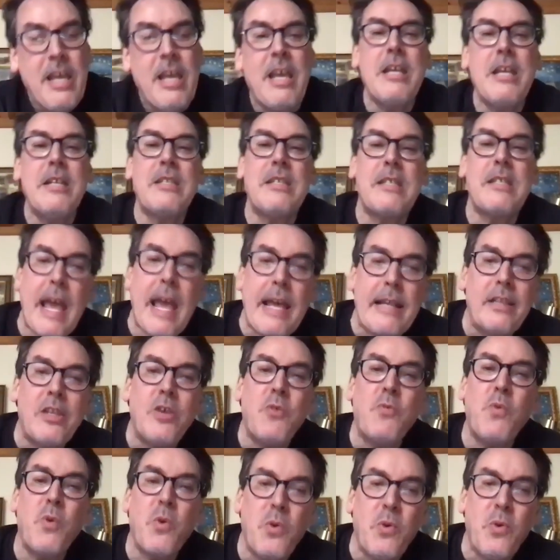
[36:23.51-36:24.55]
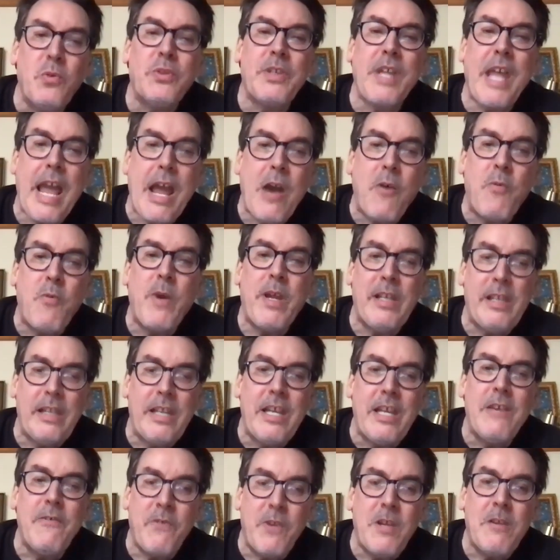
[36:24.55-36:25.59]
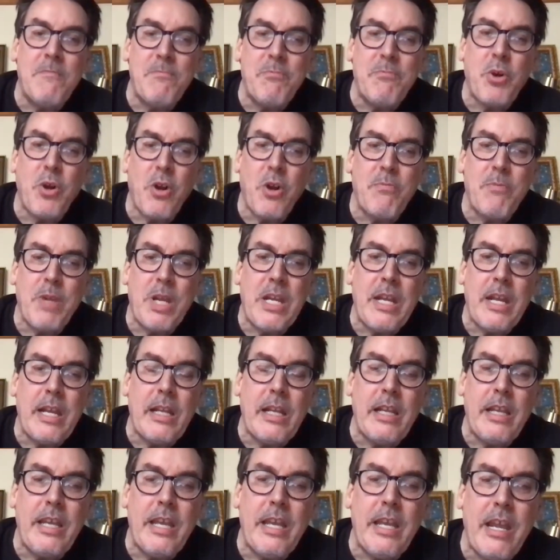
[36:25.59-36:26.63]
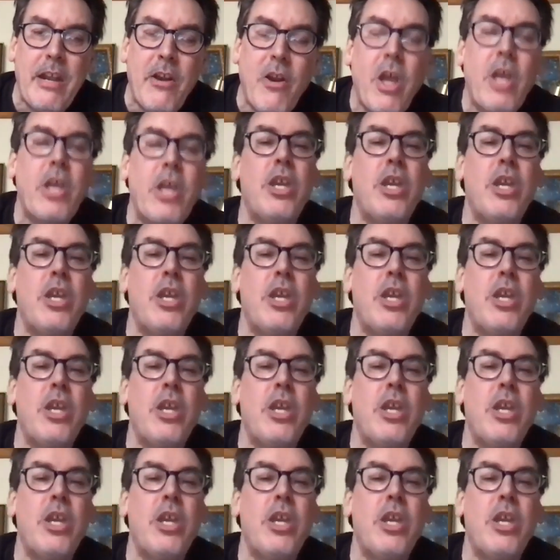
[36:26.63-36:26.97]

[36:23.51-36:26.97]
Is that the world that we live in permanently here?